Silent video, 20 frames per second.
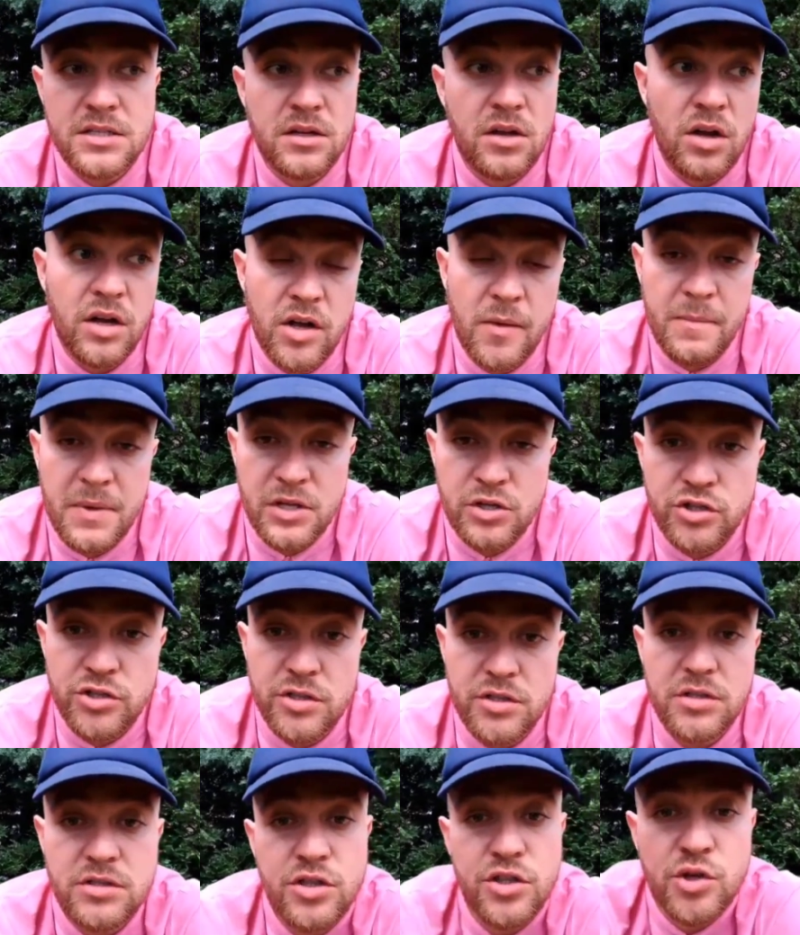Like I
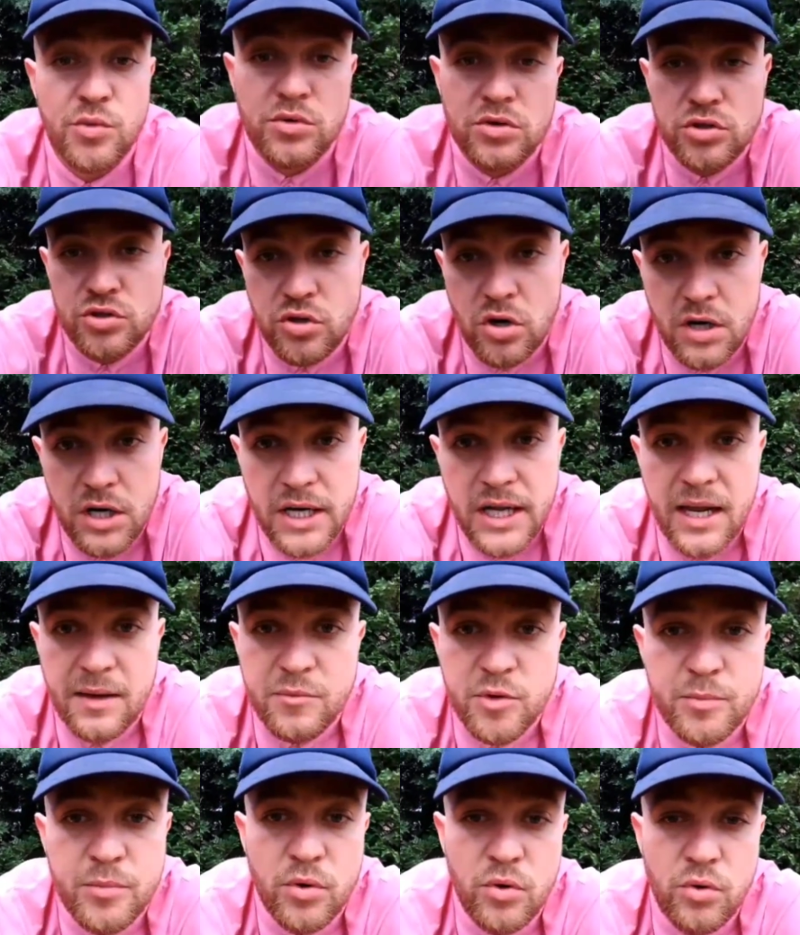mentioned, you want to try and keep
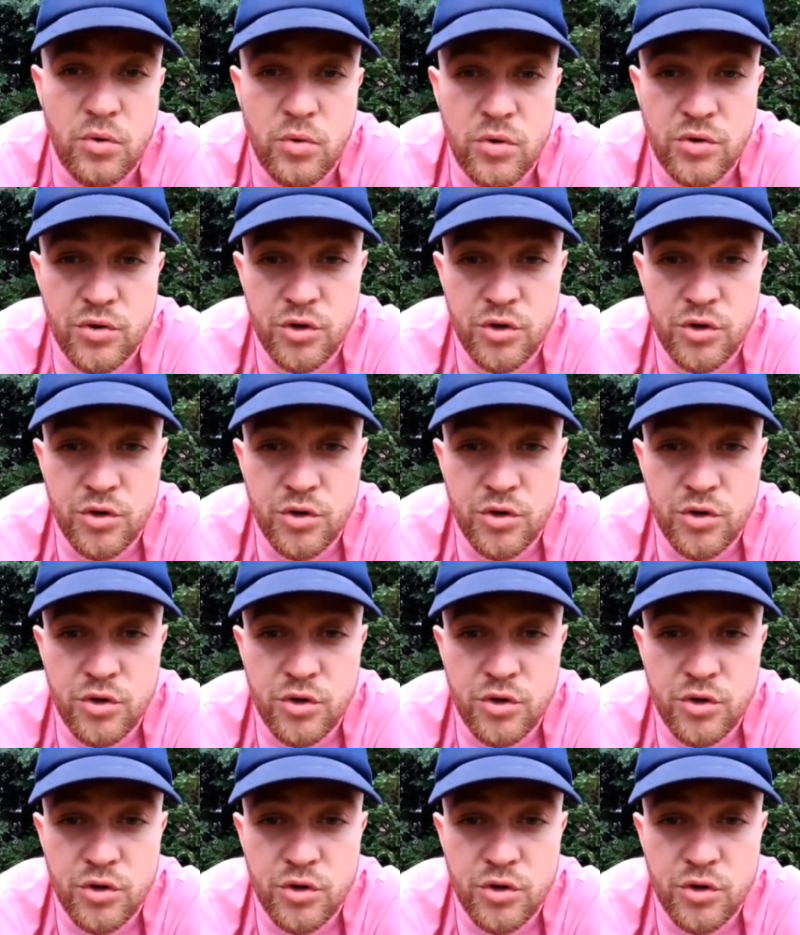the ball